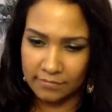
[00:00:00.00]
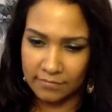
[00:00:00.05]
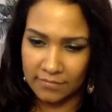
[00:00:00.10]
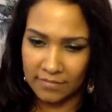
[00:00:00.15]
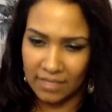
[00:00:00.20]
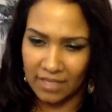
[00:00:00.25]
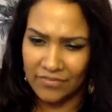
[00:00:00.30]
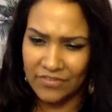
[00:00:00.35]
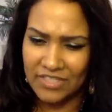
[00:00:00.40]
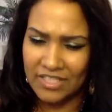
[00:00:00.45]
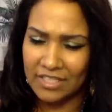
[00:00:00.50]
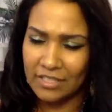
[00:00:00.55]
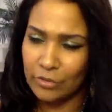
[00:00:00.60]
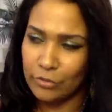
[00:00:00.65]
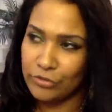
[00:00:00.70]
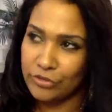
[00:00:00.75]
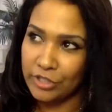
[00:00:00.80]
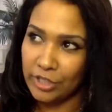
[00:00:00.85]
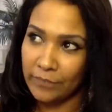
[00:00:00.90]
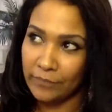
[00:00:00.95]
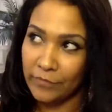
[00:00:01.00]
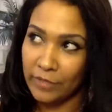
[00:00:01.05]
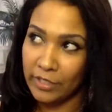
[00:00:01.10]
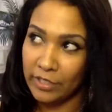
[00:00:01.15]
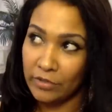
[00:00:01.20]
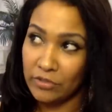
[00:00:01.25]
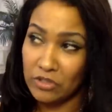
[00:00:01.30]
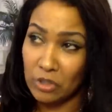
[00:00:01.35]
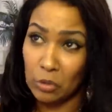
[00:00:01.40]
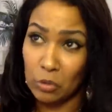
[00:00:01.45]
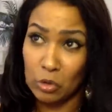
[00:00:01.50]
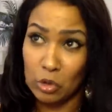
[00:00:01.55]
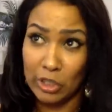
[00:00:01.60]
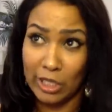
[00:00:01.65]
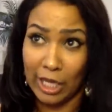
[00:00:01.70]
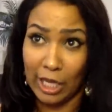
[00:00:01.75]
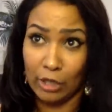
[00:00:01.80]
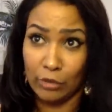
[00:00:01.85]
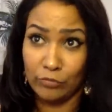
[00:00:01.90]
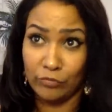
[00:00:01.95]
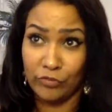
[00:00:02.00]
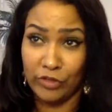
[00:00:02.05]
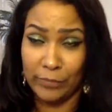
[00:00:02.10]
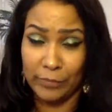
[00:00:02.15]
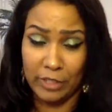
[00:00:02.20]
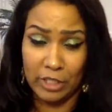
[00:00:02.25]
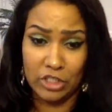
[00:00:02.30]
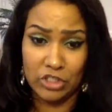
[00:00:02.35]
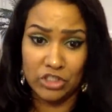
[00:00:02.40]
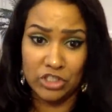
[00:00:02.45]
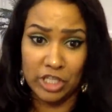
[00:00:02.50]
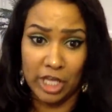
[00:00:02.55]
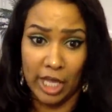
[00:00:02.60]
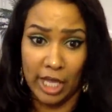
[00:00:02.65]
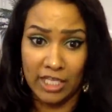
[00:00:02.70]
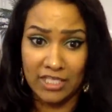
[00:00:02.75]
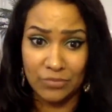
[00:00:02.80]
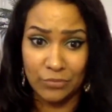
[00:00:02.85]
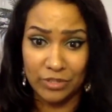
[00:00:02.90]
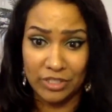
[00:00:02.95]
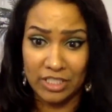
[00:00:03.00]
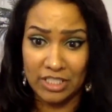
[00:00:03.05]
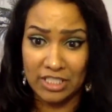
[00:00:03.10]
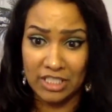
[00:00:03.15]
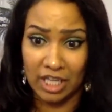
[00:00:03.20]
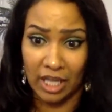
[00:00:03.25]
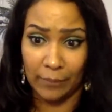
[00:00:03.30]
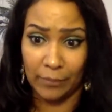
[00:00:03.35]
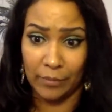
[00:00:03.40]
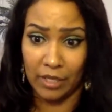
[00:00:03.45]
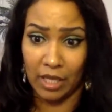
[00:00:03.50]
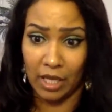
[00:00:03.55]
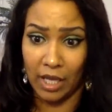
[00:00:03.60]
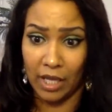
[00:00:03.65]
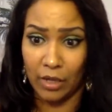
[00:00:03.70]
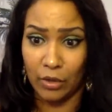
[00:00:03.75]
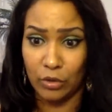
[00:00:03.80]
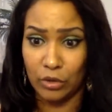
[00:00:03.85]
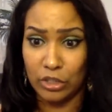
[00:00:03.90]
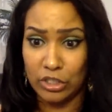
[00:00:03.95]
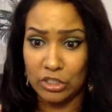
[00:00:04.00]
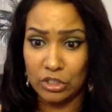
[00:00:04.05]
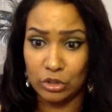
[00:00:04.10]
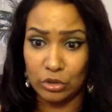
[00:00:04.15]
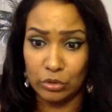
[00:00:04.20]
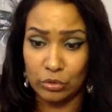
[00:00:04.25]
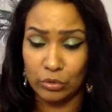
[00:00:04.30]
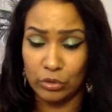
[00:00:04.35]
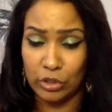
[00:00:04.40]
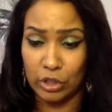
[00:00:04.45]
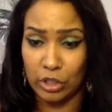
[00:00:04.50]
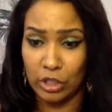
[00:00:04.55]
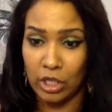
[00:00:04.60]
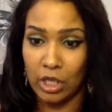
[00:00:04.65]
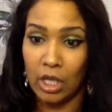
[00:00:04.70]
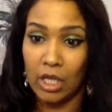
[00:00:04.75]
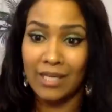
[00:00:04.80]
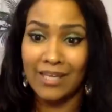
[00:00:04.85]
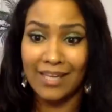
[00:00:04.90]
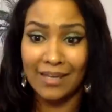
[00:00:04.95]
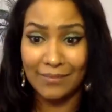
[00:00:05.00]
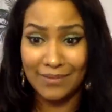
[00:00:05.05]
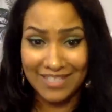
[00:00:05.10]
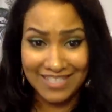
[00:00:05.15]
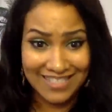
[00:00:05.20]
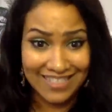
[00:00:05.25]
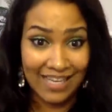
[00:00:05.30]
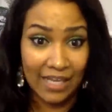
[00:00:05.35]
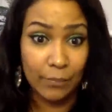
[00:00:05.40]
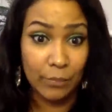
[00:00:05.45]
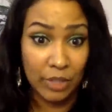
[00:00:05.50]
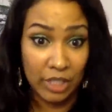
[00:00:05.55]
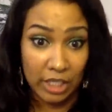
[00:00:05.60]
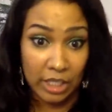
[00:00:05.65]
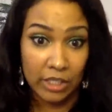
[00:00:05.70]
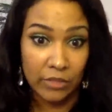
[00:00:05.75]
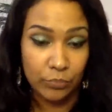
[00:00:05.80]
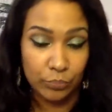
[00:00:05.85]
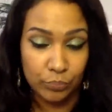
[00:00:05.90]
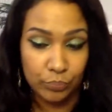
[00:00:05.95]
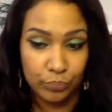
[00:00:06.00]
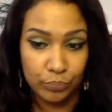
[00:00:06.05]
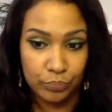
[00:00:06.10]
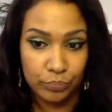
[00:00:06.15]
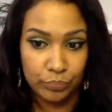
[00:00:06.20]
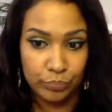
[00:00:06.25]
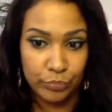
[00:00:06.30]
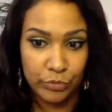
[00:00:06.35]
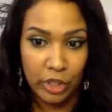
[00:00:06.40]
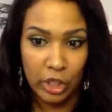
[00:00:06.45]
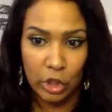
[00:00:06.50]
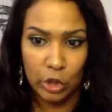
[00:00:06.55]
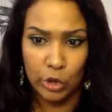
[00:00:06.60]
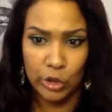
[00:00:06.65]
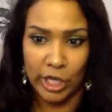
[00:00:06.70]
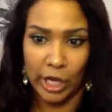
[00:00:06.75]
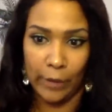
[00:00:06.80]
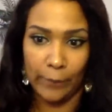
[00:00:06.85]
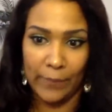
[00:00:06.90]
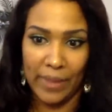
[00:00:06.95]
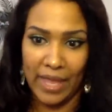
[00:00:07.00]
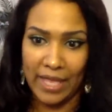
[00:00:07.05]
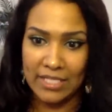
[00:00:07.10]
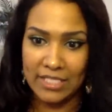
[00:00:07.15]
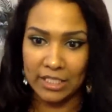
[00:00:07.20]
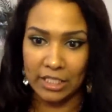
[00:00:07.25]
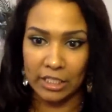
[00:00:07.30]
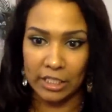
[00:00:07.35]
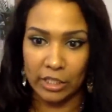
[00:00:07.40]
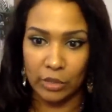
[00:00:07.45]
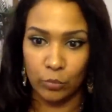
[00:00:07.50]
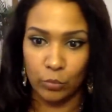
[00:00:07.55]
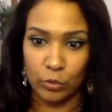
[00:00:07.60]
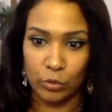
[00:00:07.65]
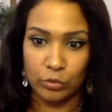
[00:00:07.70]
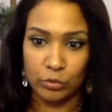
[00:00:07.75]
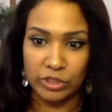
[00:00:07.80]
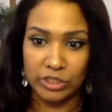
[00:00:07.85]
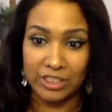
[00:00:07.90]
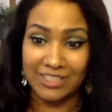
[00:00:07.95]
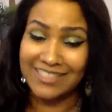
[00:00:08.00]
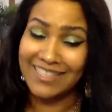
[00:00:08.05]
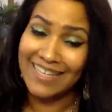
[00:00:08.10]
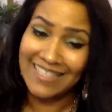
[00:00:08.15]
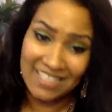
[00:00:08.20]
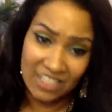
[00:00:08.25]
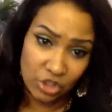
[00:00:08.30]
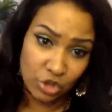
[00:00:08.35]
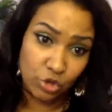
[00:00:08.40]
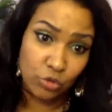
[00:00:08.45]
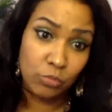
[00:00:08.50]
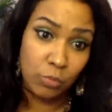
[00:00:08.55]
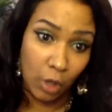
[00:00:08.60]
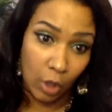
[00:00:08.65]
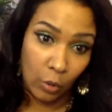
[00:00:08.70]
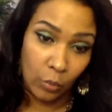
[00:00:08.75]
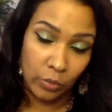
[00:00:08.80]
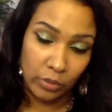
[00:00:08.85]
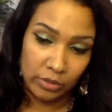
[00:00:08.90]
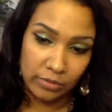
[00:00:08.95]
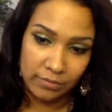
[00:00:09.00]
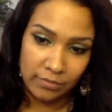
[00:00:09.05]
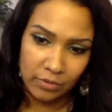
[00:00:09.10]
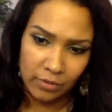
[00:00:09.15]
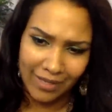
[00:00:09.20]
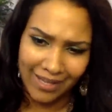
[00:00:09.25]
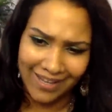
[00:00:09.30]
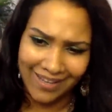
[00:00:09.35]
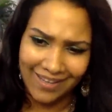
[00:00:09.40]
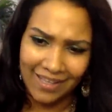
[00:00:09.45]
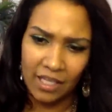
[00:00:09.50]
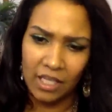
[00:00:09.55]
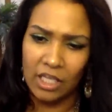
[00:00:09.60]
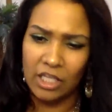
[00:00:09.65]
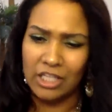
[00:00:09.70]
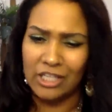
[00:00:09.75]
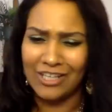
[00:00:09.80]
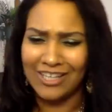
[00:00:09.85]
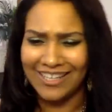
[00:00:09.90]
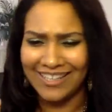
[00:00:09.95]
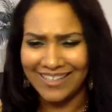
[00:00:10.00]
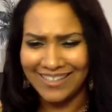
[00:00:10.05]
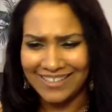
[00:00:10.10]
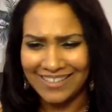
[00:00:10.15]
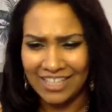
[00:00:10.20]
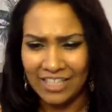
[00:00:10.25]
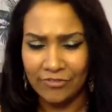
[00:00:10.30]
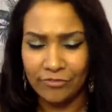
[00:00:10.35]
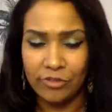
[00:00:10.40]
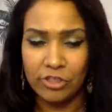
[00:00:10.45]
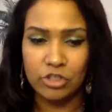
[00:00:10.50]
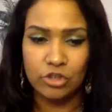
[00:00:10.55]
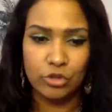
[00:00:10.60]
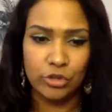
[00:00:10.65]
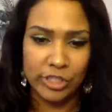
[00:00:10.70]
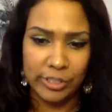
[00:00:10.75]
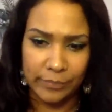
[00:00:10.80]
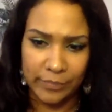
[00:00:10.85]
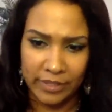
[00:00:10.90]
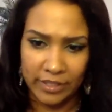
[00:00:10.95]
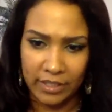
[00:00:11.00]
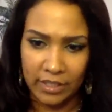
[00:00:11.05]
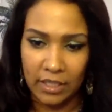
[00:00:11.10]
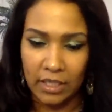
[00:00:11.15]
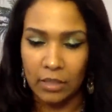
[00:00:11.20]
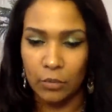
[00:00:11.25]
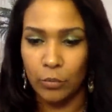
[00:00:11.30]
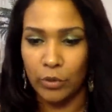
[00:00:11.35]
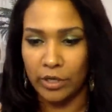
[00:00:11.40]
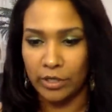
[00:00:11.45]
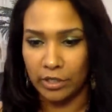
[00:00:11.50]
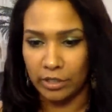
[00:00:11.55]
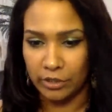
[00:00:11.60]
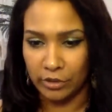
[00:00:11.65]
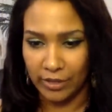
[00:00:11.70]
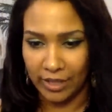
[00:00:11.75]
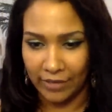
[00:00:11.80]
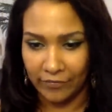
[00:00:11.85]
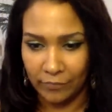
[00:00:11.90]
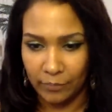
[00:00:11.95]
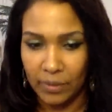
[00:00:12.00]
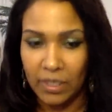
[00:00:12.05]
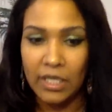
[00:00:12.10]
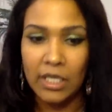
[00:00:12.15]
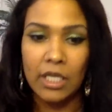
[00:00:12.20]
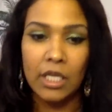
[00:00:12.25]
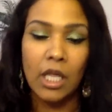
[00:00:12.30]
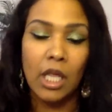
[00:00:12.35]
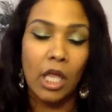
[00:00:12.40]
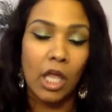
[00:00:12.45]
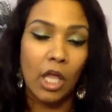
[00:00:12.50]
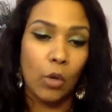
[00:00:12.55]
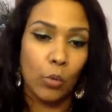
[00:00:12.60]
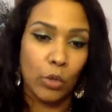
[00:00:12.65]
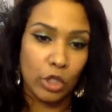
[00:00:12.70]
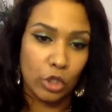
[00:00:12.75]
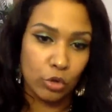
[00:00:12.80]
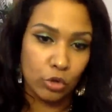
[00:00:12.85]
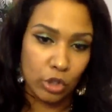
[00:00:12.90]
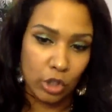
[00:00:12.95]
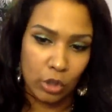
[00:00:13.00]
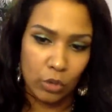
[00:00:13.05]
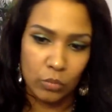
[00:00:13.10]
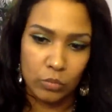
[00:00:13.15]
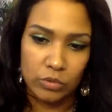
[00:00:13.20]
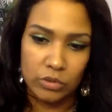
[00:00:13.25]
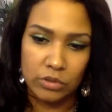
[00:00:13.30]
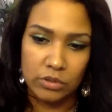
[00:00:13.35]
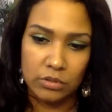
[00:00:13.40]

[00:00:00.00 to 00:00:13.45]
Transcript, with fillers: And I've seen those dumb videos. Oh, look how feminine she acts with this type of guy on this dude. Yeah, because he got money. Look how masculine and rude she is. Yes, because you broke. Okay. You get different treatment whether you have money and when you don't.